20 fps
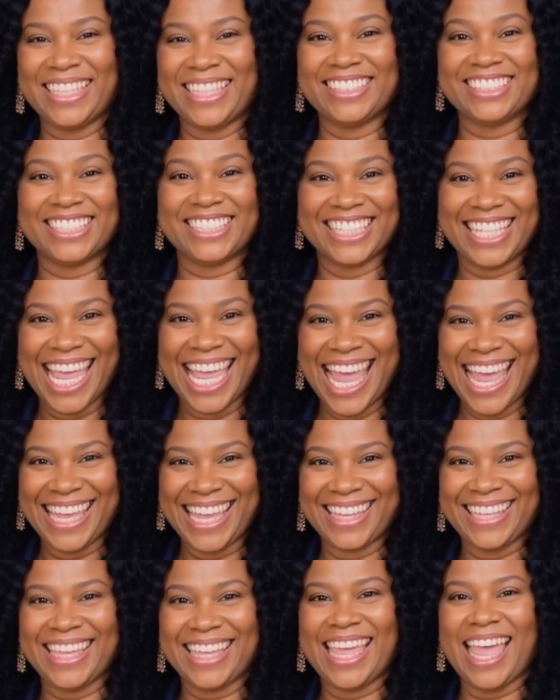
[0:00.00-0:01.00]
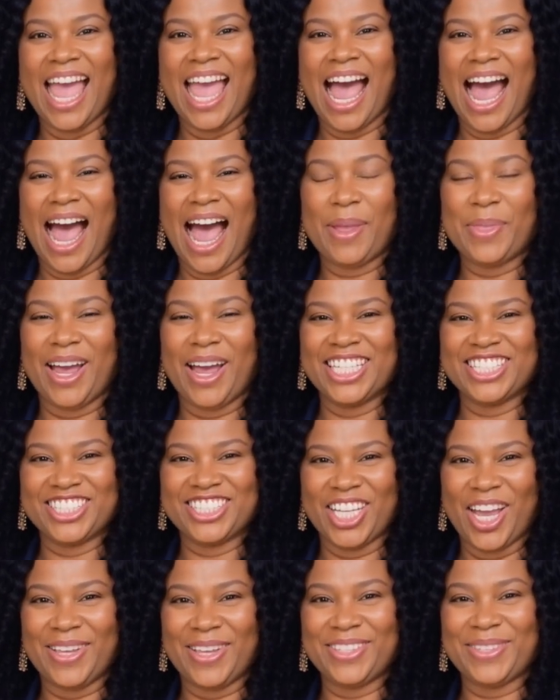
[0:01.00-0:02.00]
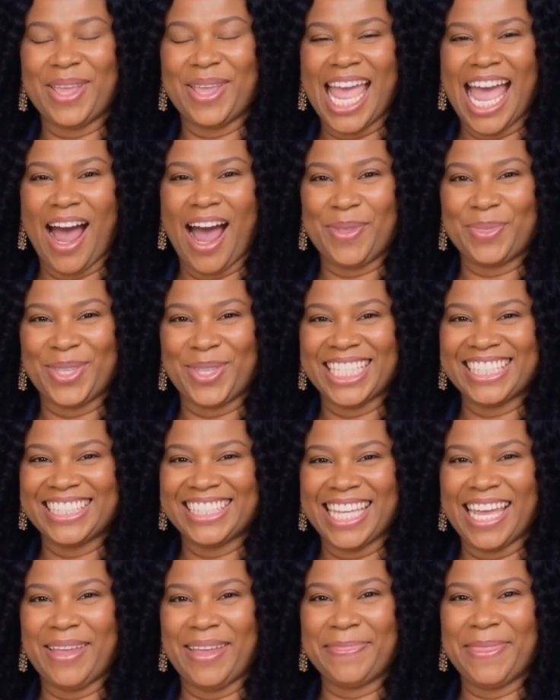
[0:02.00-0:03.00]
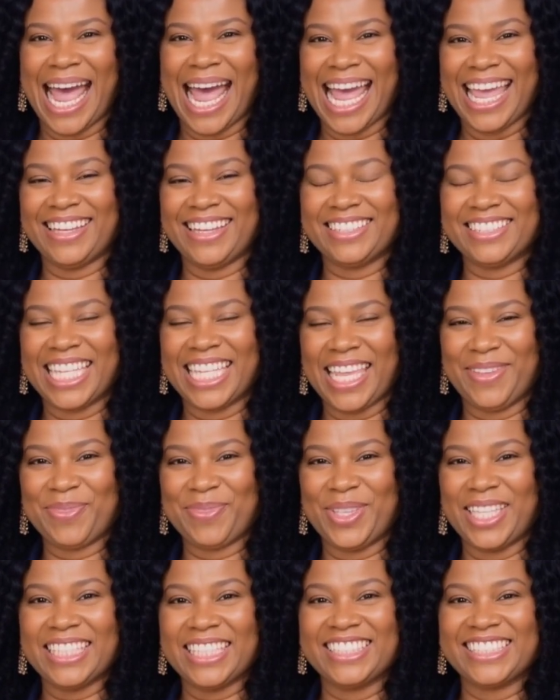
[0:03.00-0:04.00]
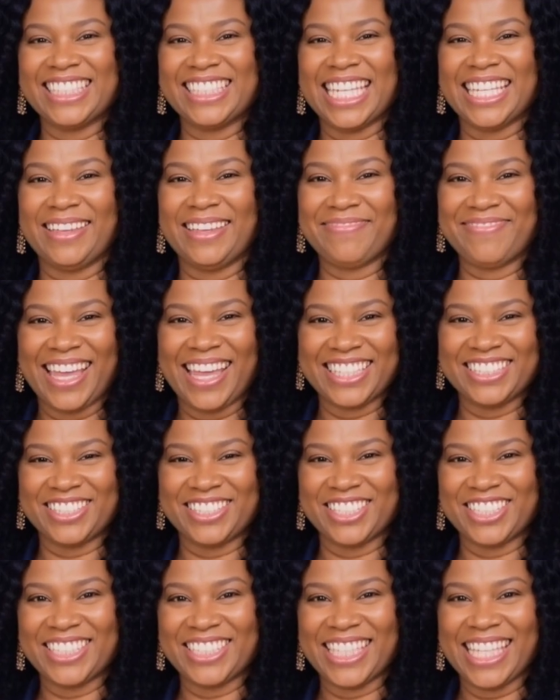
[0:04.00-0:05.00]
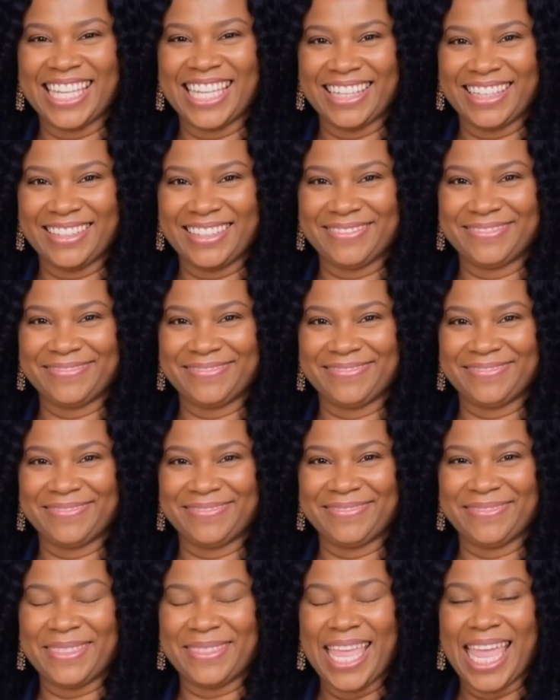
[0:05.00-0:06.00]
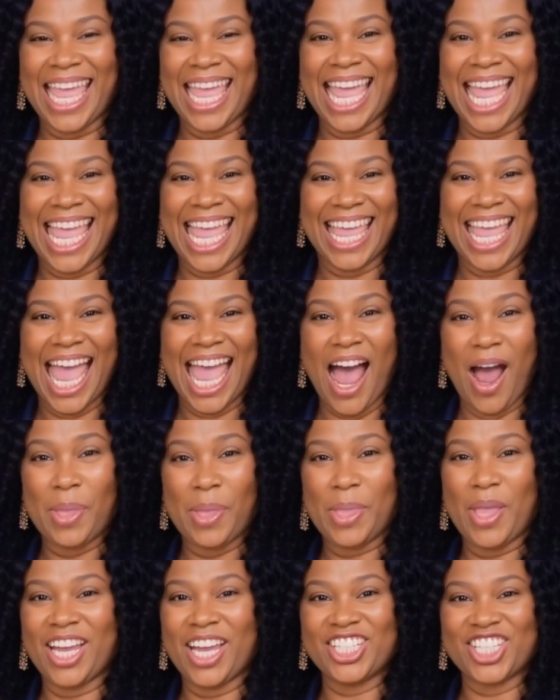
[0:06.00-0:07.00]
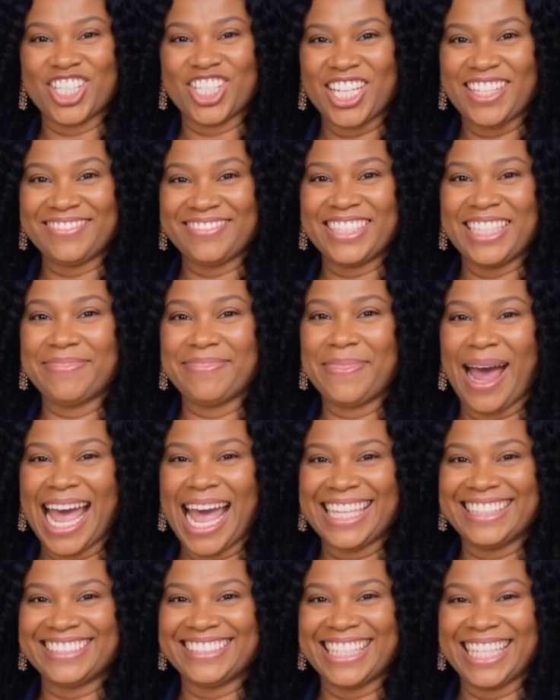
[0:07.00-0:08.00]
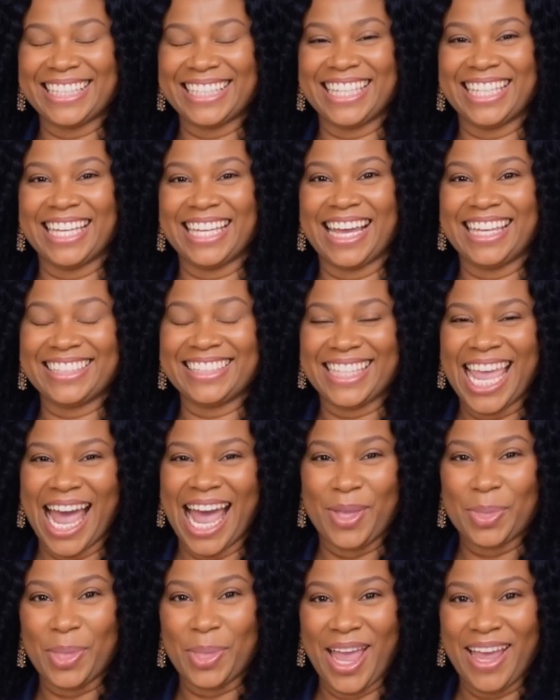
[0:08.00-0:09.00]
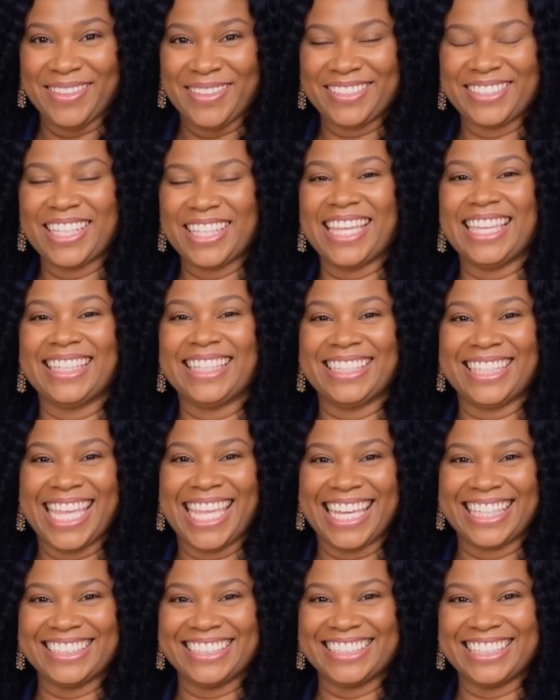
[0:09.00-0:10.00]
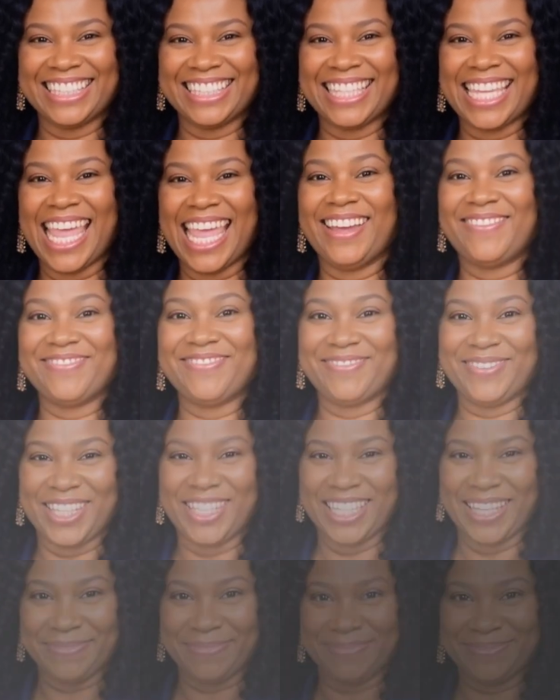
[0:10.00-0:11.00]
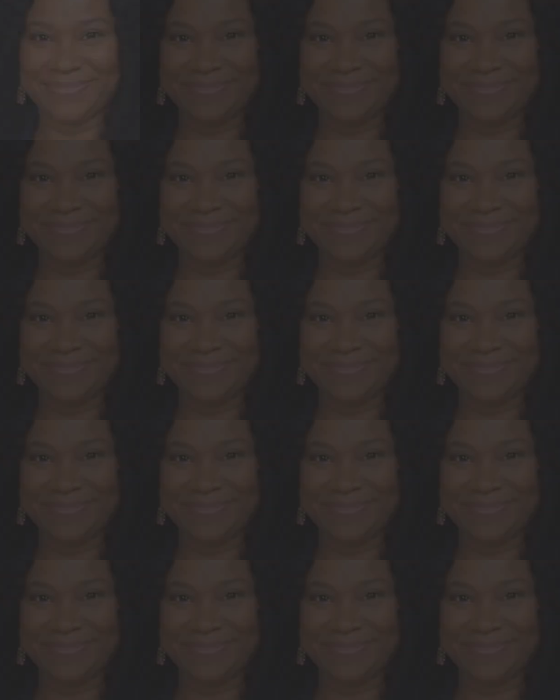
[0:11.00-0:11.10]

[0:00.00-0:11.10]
Today, I want to show you how retail buyers and real estate investors think, and how one shift in mindset can unlock wealth, legacy, and freedom.